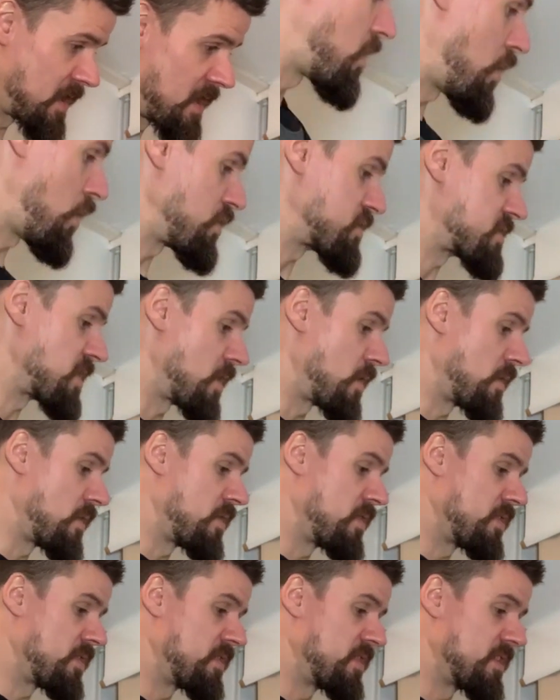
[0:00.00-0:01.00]
Also,
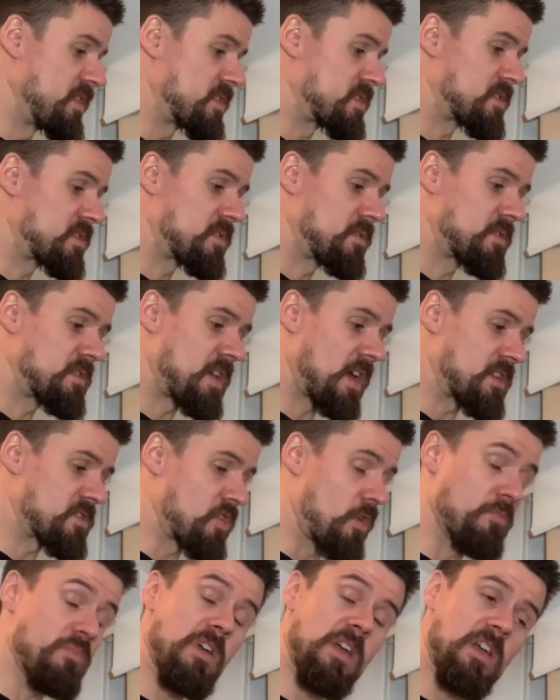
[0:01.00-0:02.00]
the
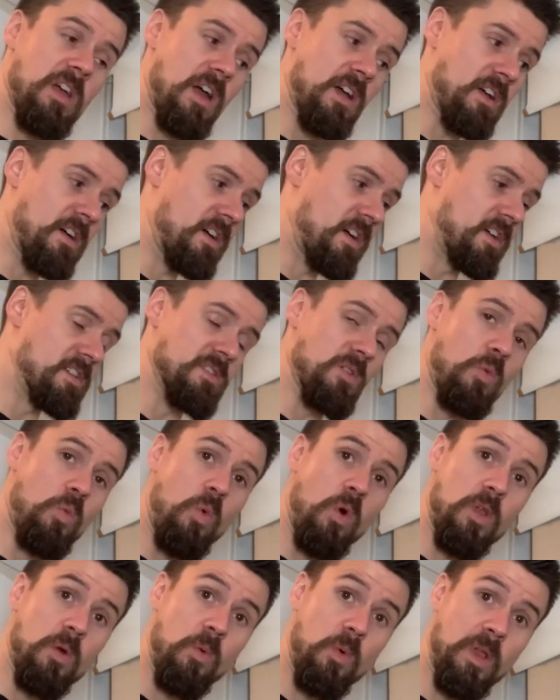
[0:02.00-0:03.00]
Tektro brake hanger is a
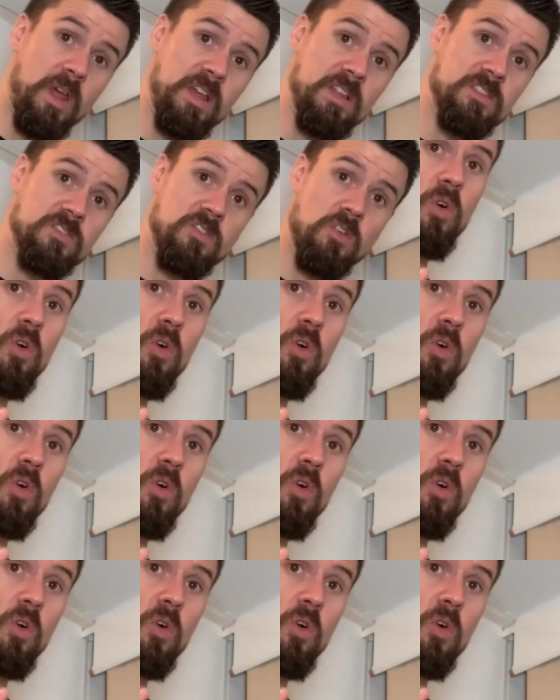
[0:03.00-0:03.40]
1 1/8